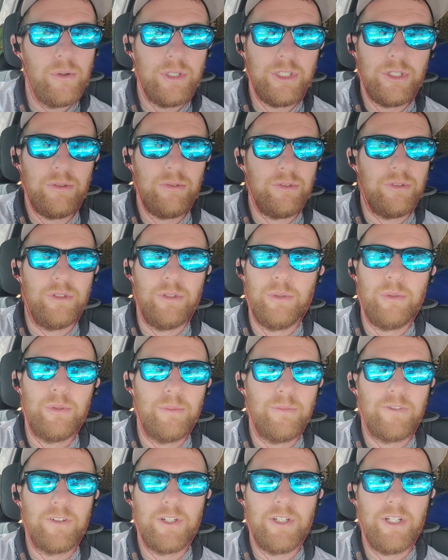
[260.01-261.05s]
and you do
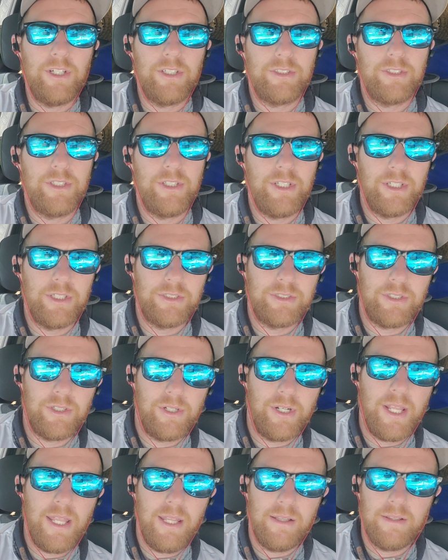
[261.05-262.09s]
them for years and years
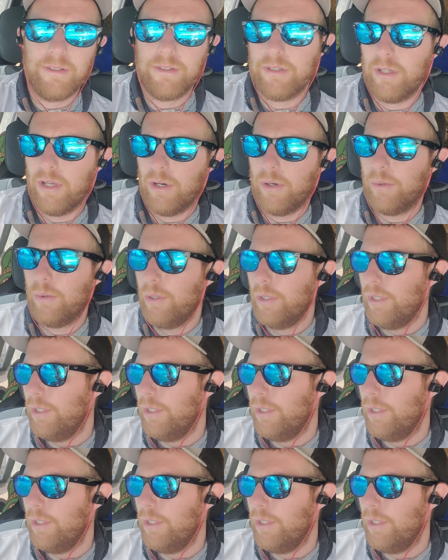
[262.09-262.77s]
on end. So